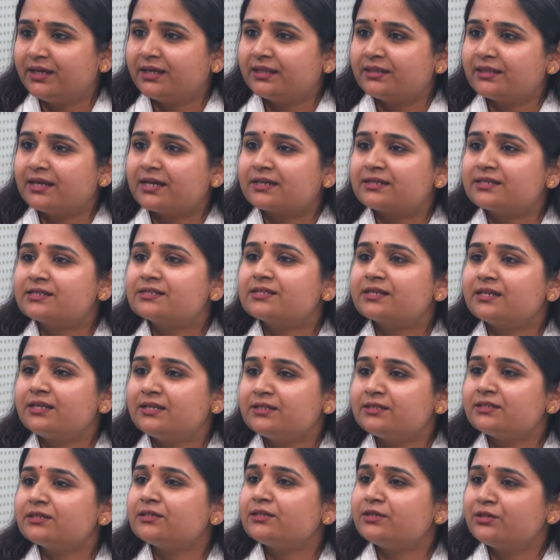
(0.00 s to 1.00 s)
that is
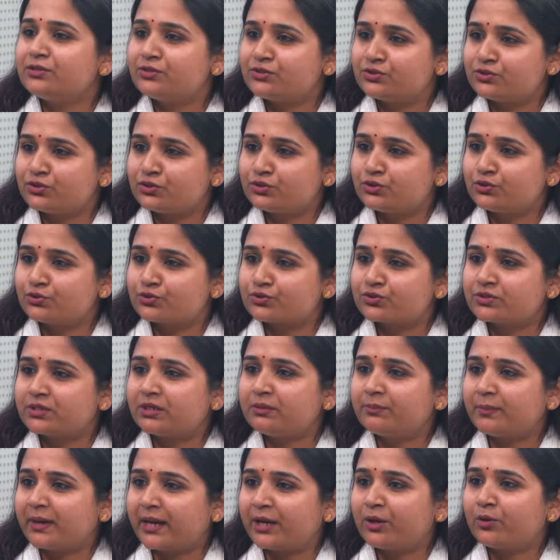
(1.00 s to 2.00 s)
Inter-Institutional
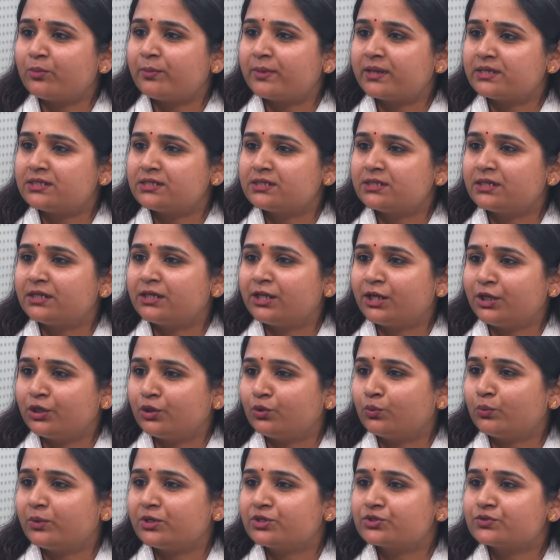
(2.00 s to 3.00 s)
Biomedical
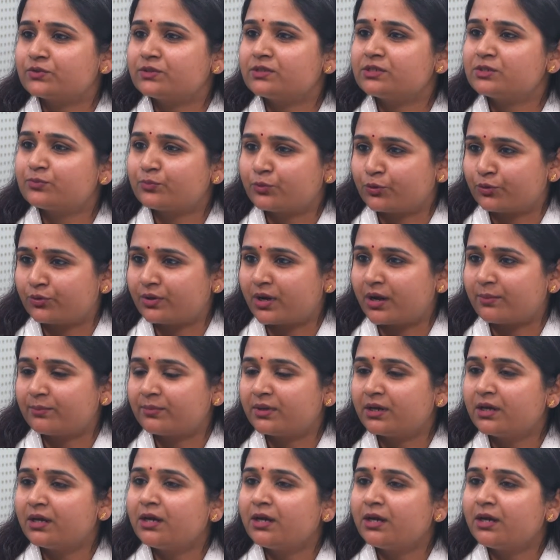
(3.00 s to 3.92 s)
Innovations Program.